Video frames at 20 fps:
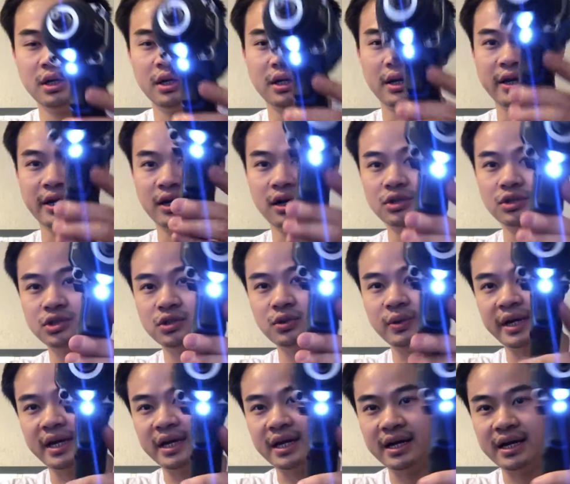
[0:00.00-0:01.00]
And also
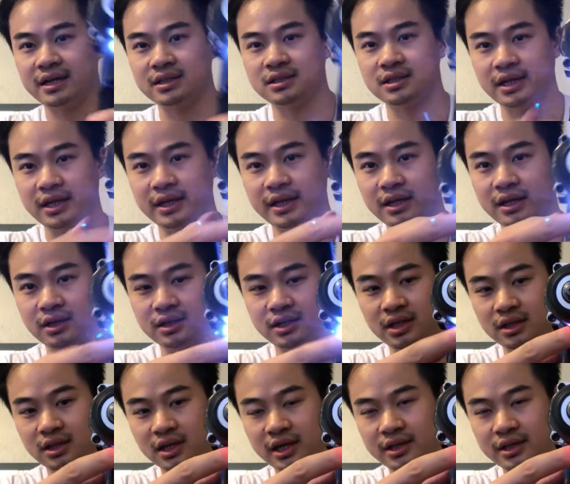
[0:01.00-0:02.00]
it has a LED
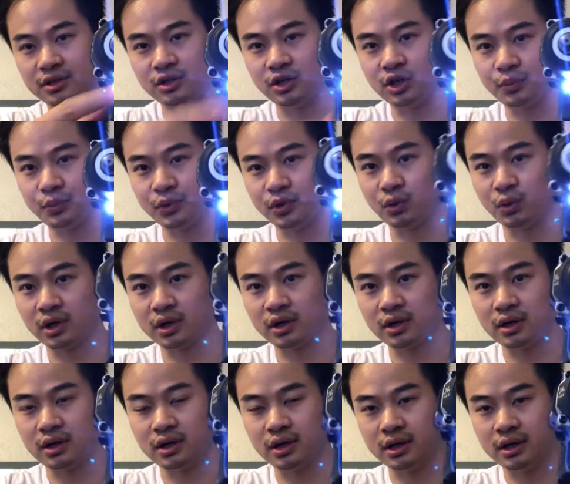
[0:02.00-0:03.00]
light to help you work
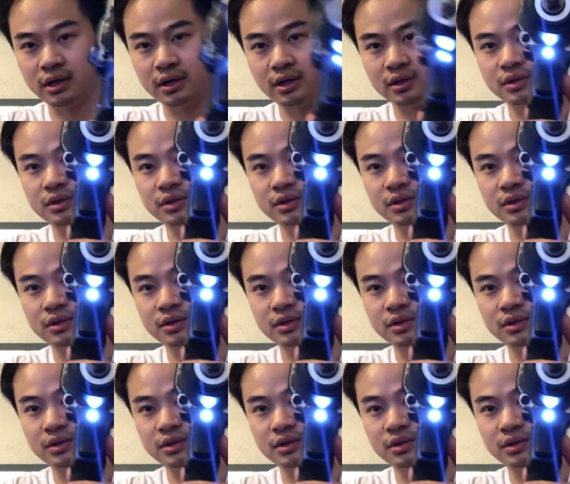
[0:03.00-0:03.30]
on